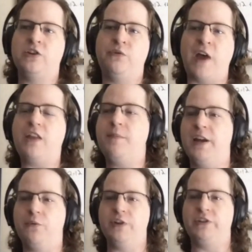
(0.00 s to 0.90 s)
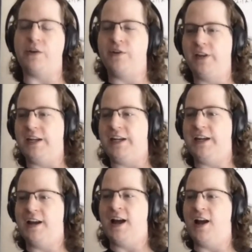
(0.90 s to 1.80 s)
development was
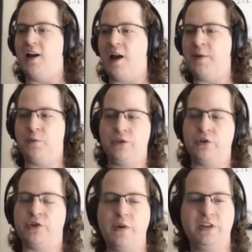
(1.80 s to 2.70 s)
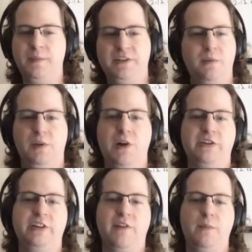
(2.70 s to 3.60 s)
definitely. Uh, I mean, there's always going to be stumbling
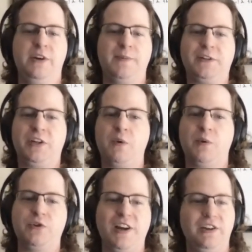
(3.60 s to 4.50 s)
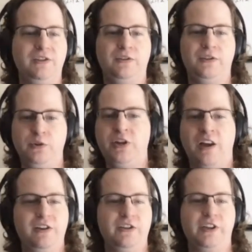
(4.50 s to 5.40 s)
blocks in development, especially when we're trying to do
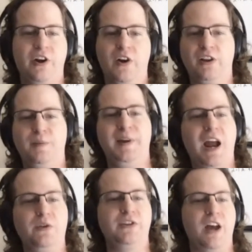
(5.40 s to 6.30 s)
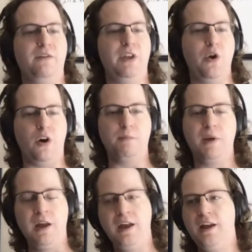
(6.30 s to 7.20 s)
challenges that are a little bit outside of the
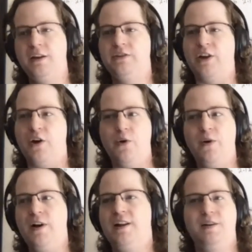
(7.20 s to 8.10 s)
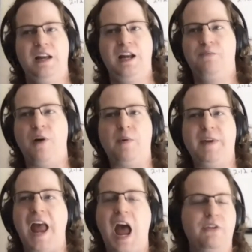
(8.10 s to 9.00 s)
norm. So
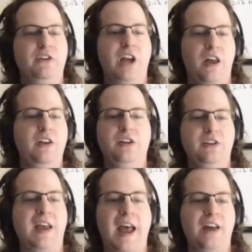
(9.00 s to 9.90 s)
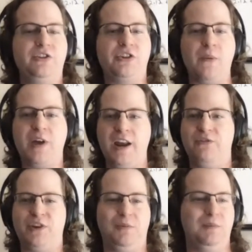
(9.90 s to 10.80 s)
probably half the challenges had some
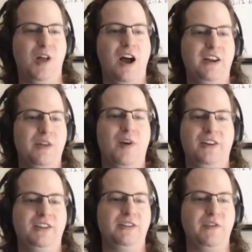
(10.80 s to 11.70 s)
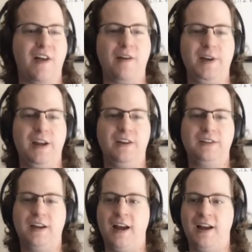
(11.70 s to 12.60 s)
kind of stumbling block in the process of developing
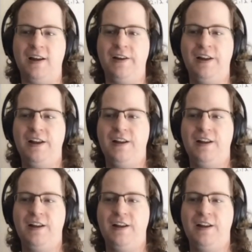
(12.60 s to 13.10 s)
it. Uh,